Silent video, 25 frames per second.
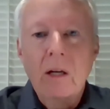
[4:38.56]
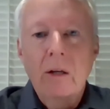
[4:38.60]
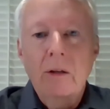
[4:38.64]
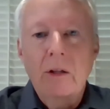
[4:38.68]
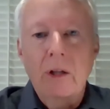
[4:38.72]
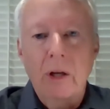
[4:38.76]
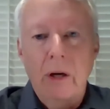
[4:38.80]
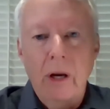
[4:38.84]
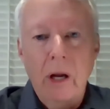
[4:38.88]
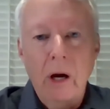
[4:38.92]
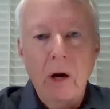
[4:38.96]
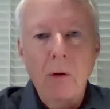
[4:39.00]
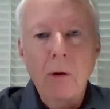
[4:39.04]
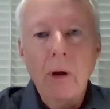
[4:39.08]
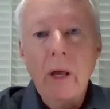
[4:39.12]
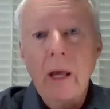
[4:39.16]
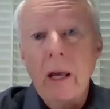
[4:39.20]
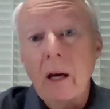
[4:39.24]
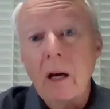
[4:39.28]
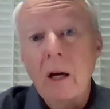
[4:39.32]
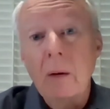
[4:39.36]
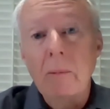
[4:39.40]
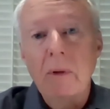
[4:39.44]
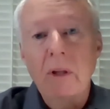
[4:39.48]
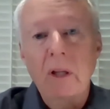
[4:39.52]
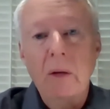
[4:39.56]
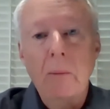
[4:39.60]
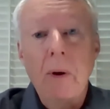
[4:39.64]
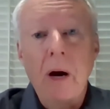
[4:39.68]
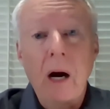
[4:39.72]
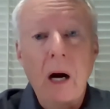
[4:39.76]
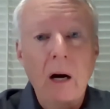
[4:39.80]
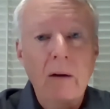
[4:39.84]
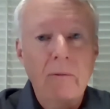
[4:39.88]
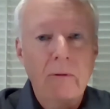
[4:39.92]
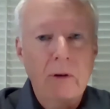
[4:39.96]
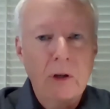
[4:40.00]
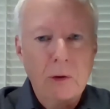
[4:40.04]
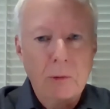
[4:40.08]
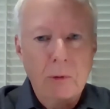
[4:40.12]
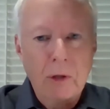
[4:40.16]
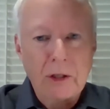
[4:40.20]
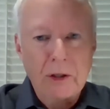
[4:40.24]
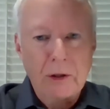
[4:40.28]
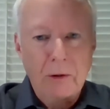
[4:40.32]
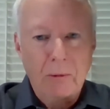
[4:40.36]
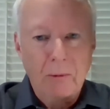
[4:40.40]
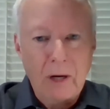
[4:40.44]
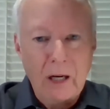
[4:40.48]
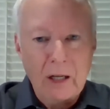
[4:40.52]
To know him and the power of his
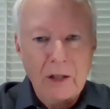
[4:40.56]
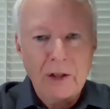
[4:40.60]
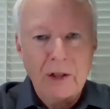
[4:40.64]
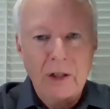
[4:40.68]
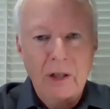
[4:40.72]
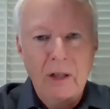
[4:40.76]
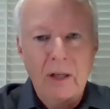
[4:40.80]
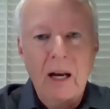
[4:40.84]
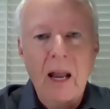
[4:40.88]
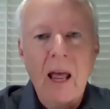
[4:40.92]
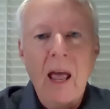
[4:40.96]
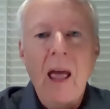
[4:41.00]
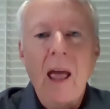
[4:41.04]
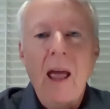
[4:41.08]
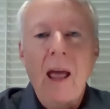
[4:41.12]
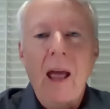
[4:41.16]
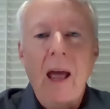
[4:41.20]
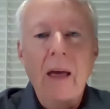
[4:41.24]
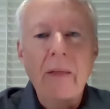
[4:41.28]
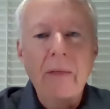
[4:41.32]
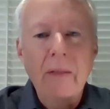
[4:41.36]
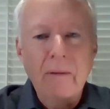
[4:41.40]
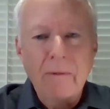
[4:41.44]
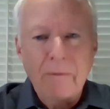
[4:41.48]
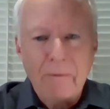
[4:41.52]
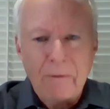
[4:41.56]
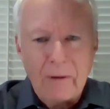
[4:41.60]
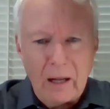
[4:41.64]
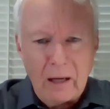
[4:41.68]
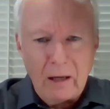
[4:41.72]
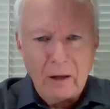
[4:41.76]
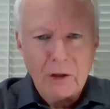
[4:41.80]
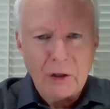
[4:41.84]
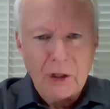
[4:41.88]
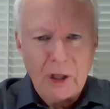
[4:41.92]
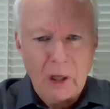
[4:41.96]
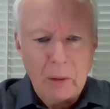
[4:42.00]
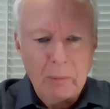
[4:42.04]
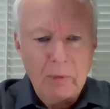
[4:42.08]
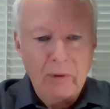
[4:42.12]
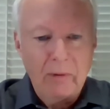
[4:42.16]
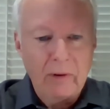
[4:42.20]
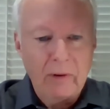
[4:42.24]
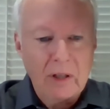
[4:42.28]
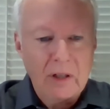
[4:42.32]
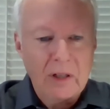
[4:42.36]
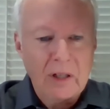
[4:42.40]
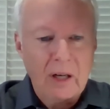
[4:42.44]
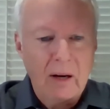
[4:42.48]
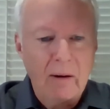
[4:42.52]
resurrection and the fellowship of
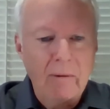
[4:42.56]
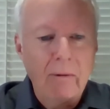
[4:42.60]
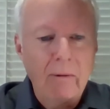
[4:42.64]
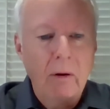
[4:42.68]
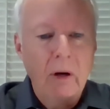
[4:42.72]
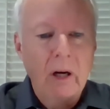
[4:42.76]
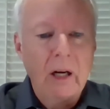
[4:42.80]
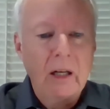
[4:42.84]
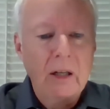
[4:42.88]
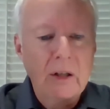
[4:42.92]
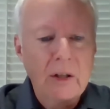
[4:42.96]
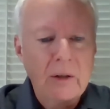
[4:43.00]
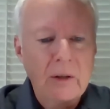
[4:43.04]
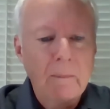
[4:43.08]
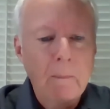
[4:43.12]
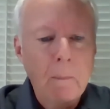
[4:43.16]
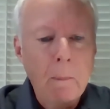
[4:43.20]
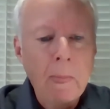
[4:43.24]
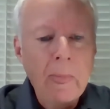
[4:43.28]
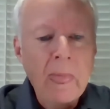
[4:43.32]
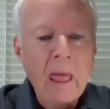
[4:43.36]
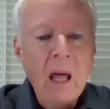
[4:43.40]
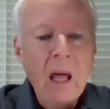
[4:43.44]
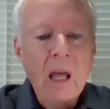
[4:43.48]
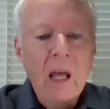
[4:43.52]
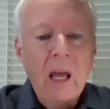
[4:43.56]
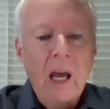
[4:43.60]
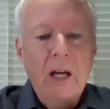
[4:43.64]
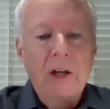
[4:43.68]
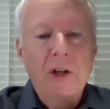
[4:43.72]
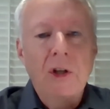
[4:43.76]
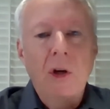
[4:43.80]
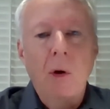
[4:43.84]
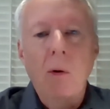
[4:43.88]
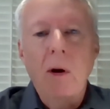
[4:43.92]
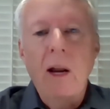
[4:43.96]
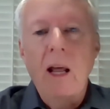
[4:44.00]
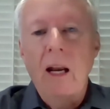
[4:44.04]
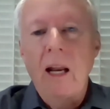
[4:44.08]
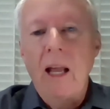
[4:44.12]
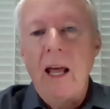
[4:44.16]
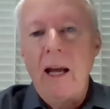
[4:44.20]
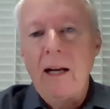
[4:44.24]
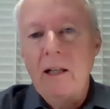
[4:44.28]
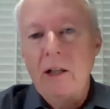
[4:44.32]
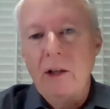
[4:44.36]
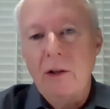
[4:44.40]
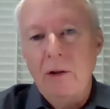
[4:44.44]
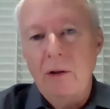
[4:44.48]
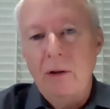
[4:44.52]
his sufferings. And so what I'd like
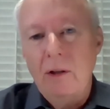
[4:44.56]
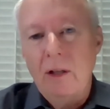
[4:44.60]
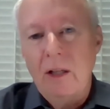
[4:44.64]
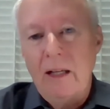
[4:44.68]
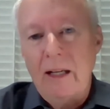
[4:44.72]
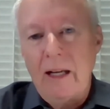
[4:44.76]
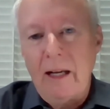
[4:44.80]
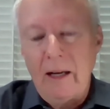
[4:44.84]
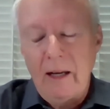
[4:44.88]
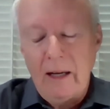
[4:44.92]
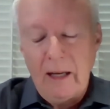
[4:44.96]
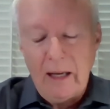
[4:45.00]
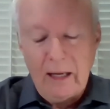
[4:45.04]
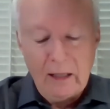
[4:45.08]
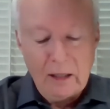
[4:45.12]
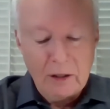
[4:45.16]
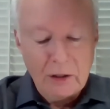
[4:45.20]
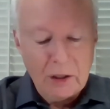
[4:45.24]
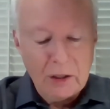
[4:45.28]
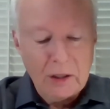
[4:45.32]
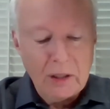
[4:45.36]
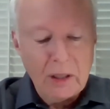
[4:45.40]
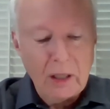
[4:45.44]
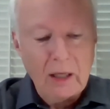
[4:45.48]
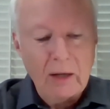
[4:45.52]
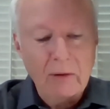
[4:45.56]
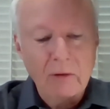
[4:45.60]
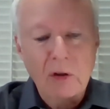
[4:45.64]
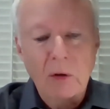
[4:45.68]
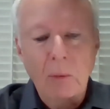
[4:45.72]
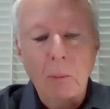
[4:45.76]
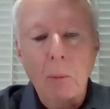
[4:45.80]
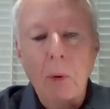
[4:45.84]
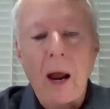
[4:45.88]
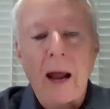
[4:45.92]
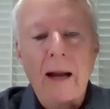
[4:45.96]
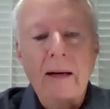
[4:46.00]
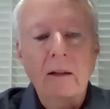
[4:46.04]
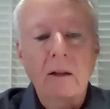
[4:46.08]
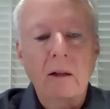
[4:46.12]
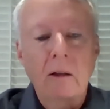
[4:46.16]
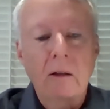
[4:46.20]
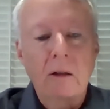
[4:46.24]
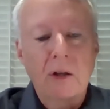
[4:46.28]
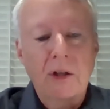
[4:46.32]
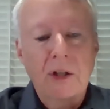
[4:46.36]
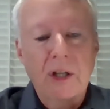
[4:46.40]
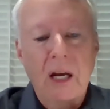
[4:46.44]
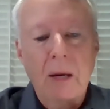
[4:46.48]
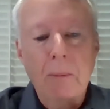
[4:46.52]
to do today, again, is just to give some practical
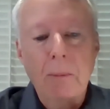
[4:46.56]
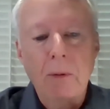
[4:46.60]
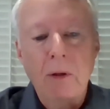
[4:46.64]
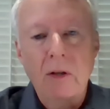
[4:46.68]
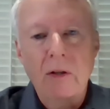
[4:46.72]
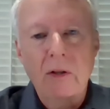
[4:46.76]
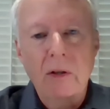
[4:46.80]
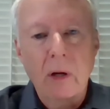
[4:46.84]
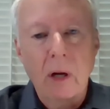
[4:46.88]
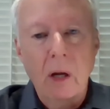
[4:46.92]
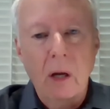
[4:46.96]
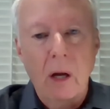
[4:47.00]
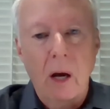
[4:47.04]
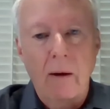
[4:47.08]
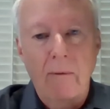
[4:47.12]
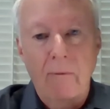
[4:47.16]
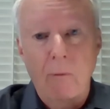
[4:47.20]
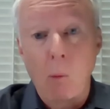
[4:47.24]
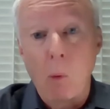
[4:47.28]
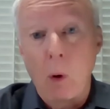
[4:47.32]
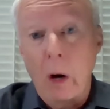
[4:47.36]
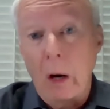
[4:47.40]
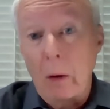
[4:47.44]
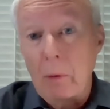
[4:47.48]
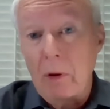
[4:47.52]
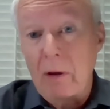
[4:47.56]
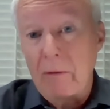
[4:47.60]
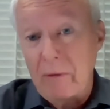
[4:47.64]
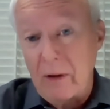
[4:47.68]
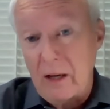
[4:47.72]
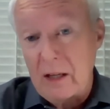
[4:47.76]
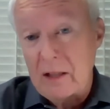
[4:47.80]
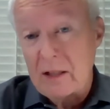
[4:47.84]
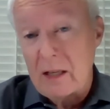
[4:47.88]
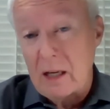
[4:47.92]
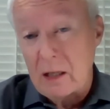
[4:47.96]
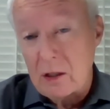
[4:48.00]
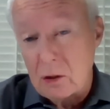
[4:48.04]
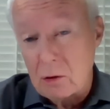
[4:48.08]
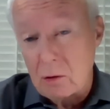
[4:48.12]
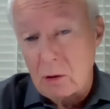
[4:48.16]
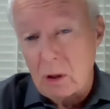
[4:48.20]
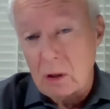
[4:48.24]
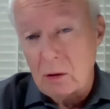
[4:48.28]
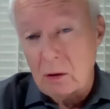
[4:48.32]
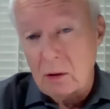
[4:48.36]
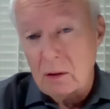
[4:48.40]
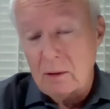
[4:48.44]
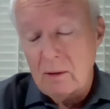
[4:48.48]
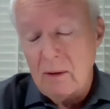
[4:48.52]
examples of where we face that
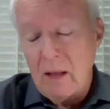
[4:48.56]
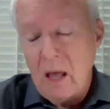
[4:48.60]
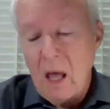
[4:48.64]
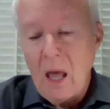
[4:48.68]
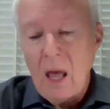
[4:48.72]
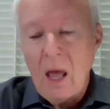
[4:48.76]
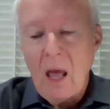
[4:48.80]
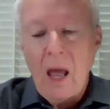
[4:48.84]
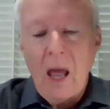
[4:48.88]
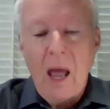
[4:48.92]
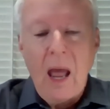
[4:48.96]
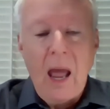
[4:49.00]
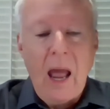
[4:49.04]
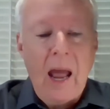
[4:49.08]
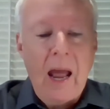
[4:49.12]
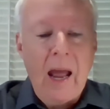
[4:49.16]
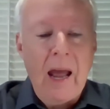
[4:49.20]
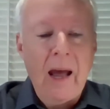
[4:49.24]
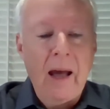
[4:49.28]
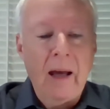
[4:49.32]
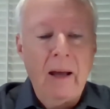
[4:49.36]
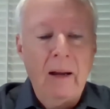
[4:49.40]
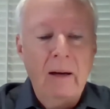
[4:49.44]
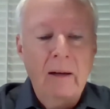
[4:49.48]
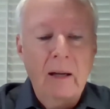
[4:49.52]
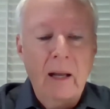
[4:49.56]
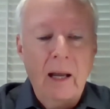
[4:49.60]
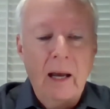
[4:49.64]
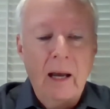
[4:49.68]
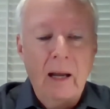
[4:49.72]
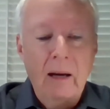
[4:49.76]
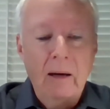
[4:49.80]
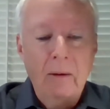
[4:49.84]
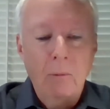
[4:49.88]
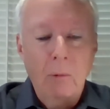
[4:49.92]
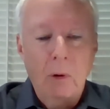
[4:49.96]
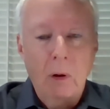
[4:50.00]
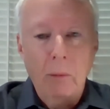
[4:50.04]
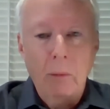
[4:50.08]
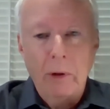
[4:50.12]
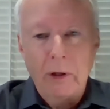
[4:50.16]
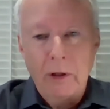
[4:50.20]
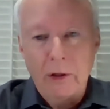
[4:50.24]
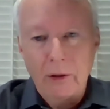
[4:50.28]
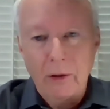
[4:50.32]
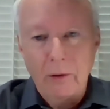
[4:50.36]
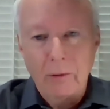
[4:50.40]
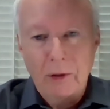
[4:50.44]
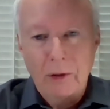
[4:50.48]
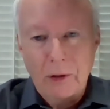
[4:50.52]
struggle and what we
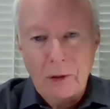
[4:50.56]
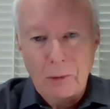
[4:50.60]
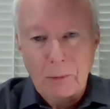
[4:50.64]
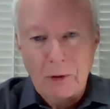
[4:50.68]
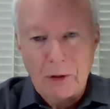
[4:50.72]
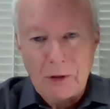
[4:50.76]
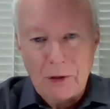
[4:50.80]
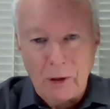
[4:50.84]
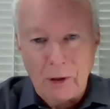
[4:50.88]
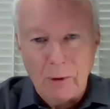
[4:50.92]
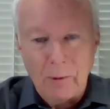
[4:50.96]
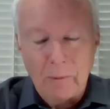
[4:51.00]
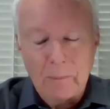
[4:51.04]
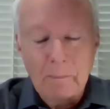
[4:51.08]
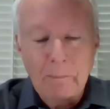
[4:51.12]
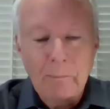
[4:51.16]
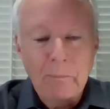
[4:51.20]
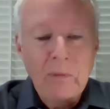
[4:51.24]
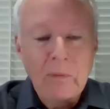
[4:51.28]
do as a result.